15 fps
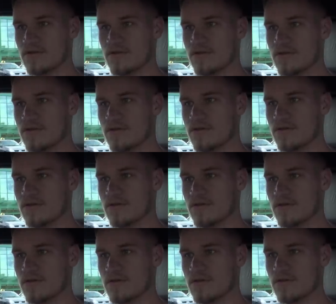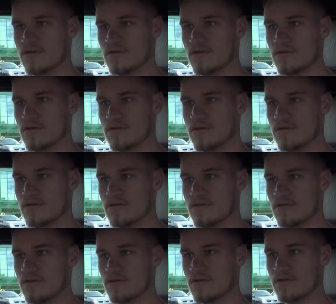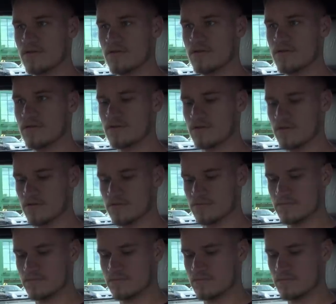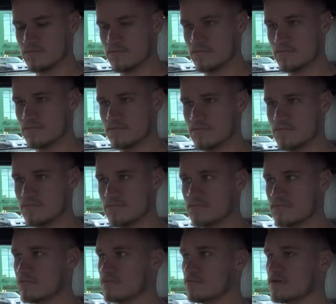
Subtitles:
Nobody speaks.